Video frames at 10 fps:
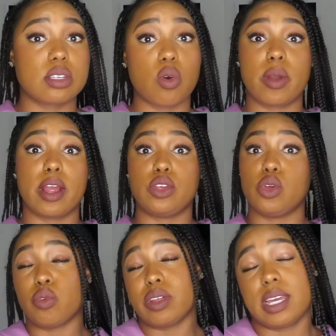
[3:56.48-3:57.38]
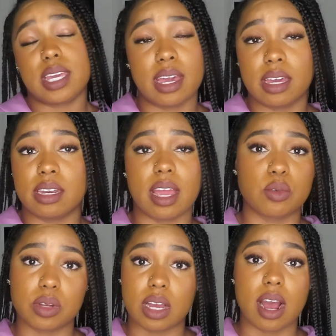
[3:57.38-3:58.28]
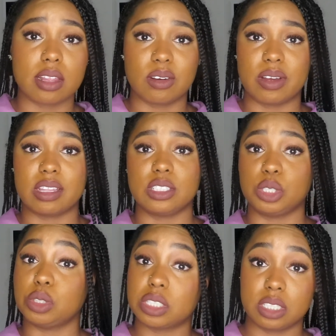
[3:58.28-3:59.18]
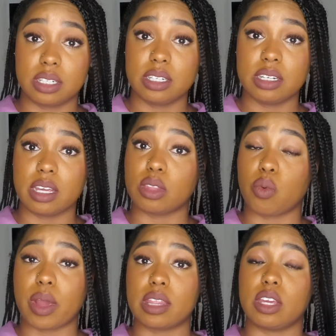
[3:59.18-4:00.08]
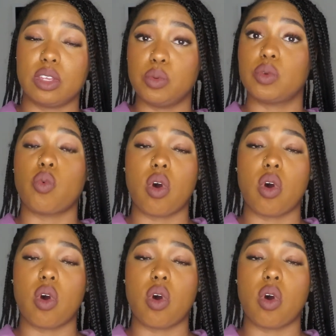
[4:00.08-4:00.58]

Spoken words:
to where you really can't connect with God the way that you should and the way that you would